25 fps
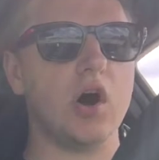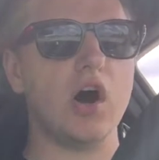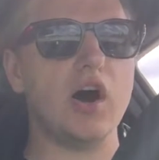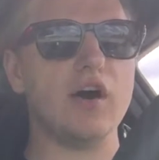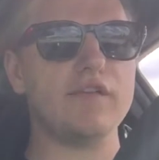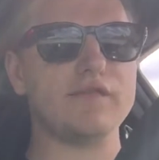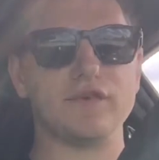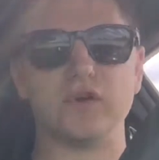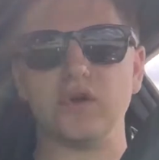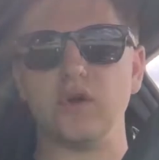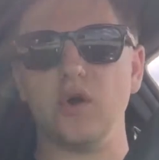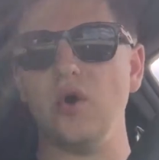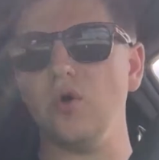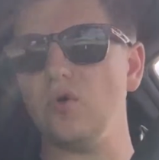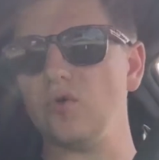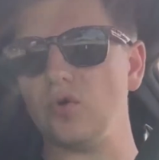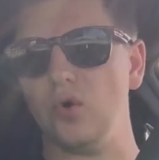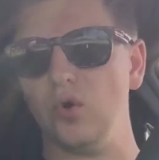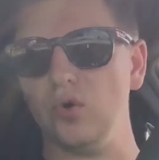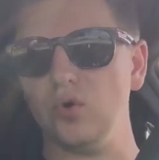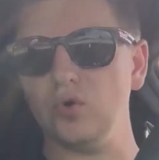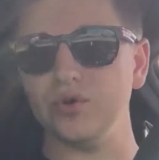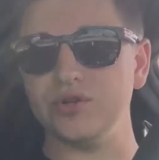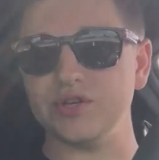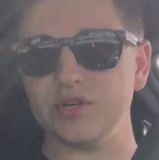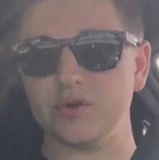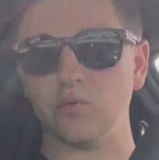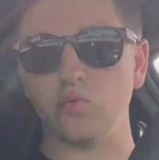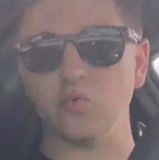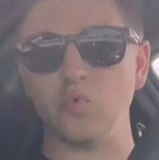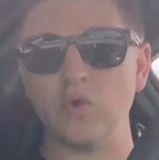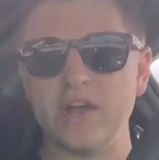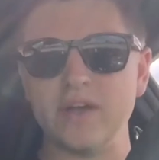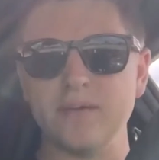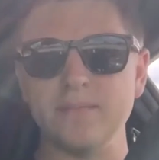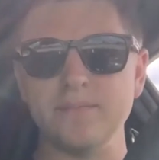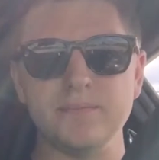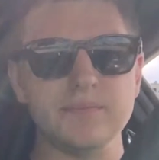off, or old
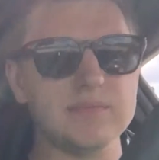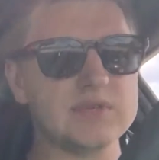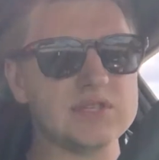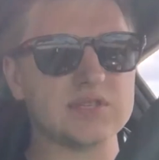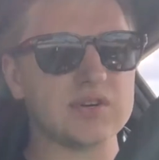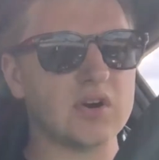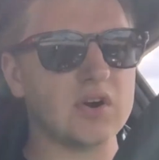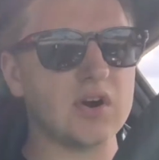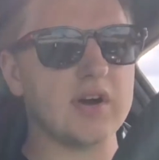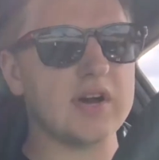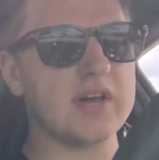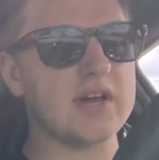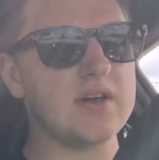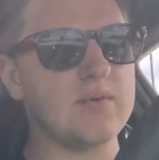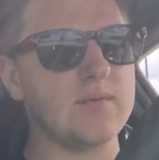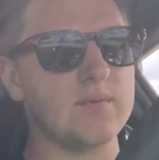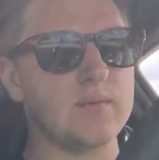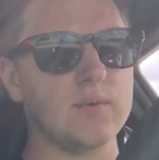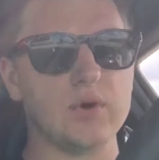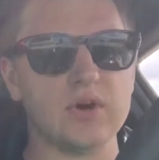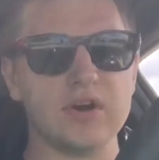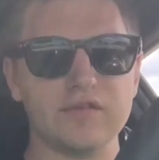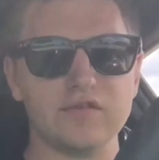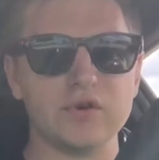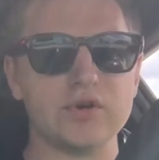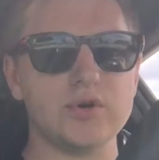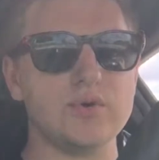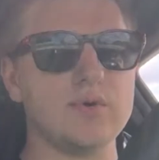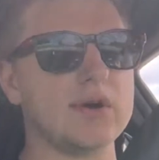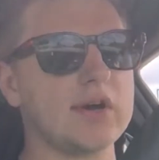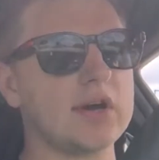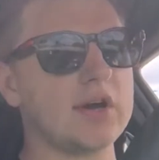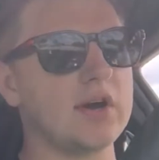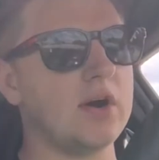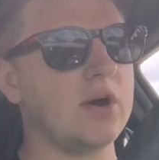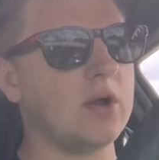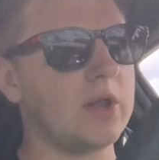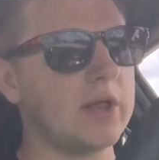rim, sorry, whatever you want
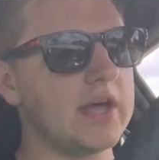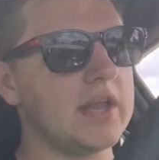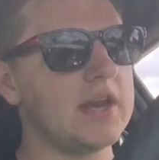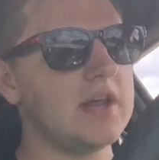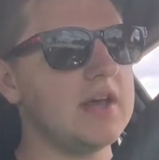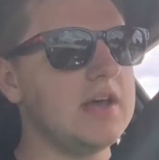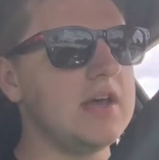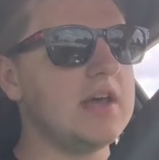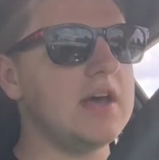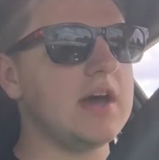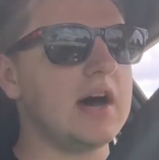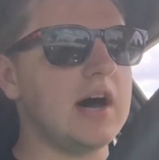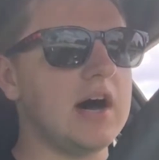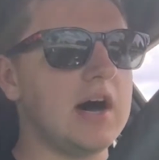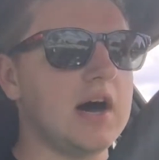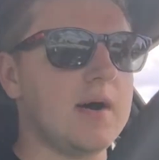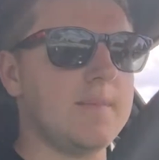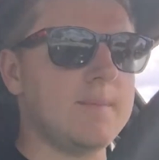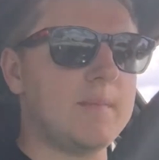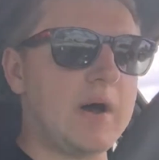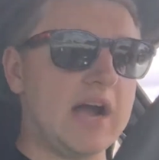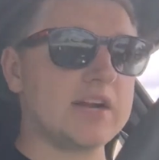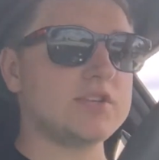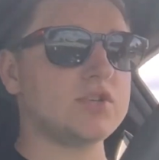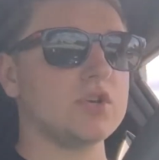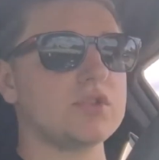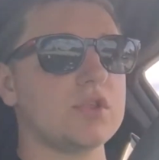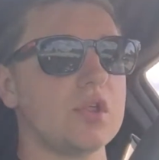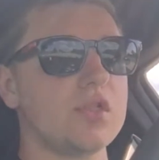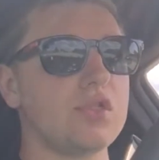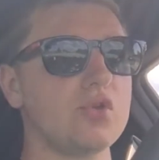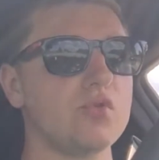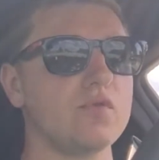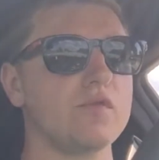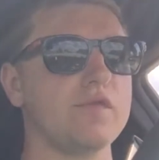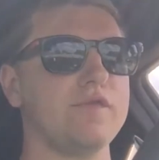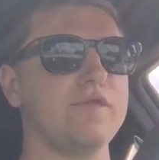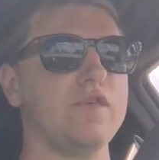to call it. I took
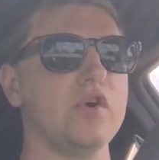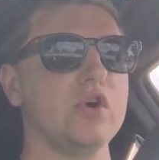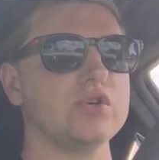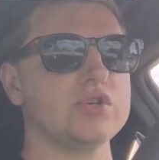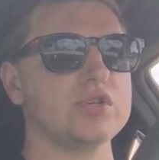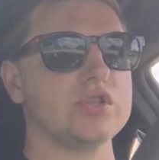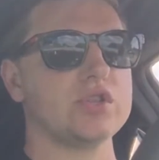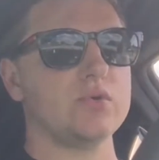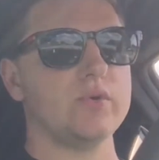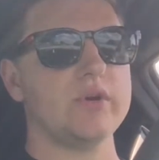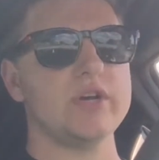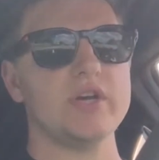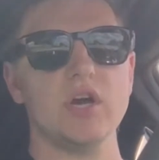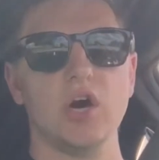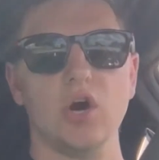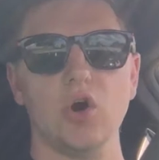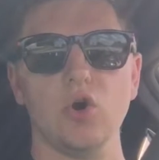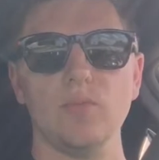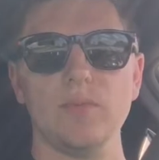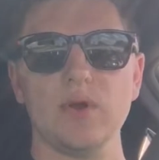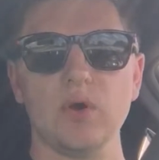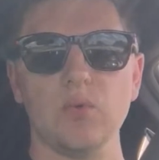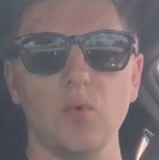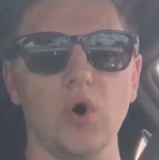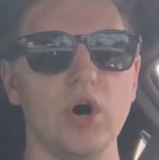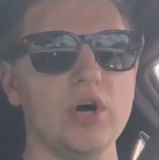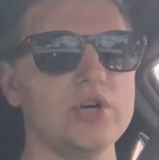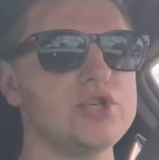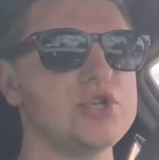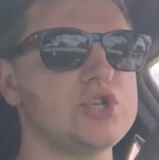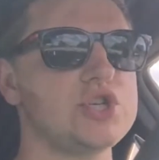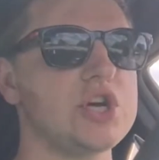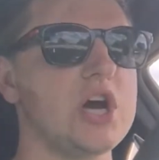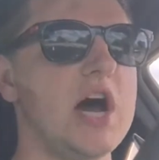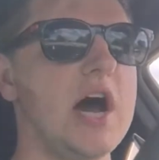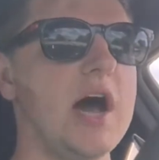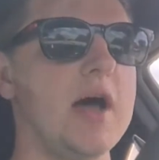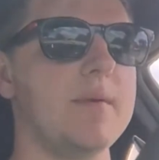the first 3 home in one
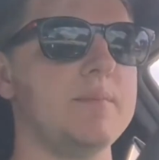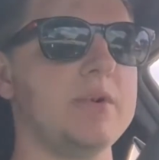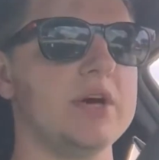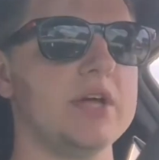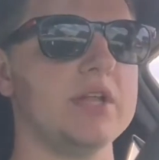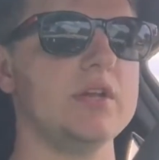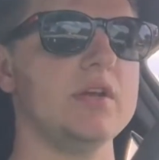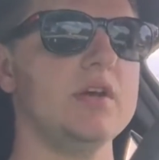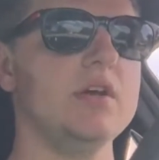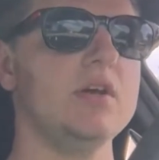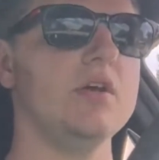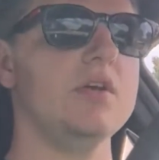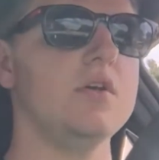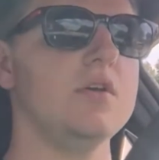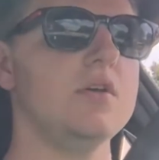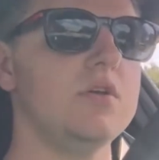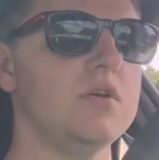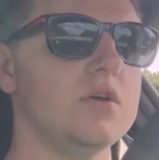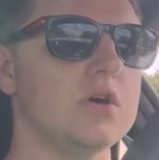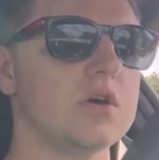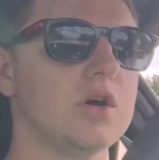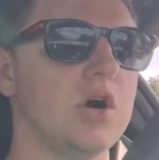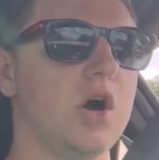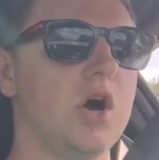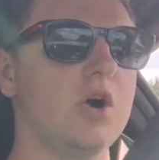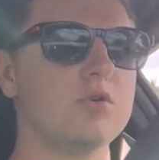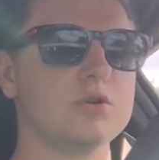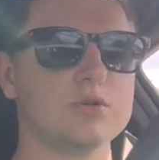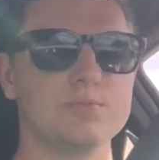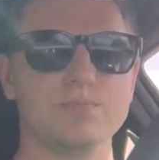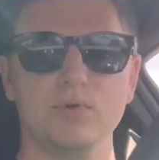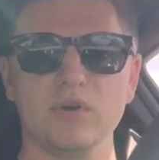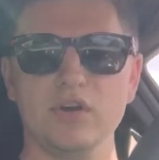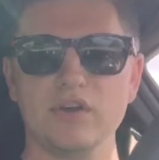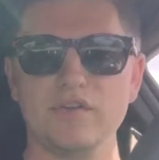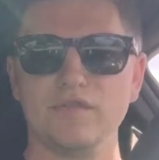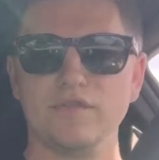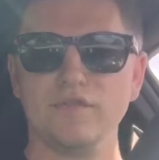shot, but the car was
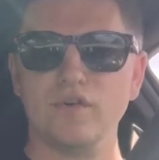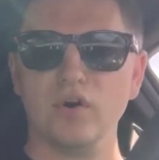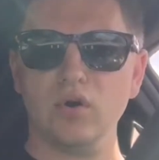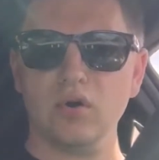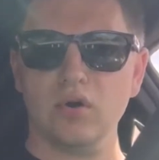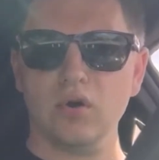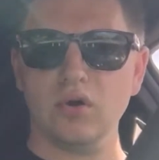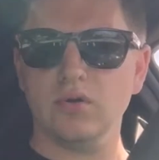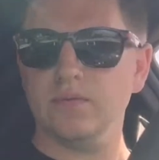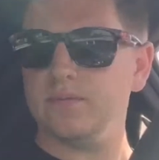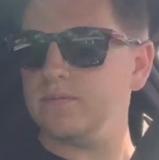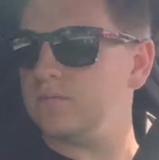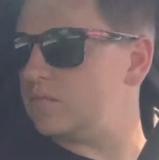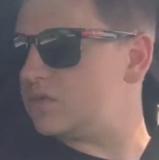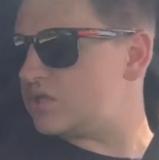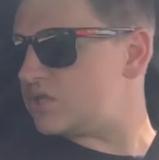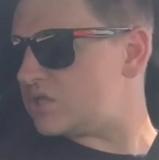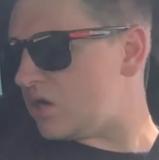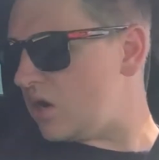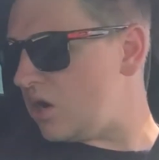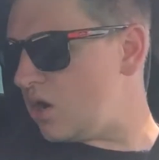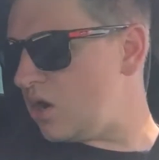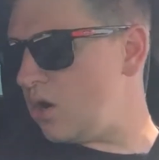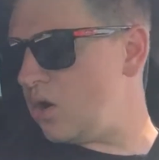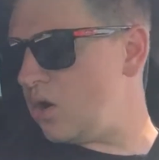pretty full, so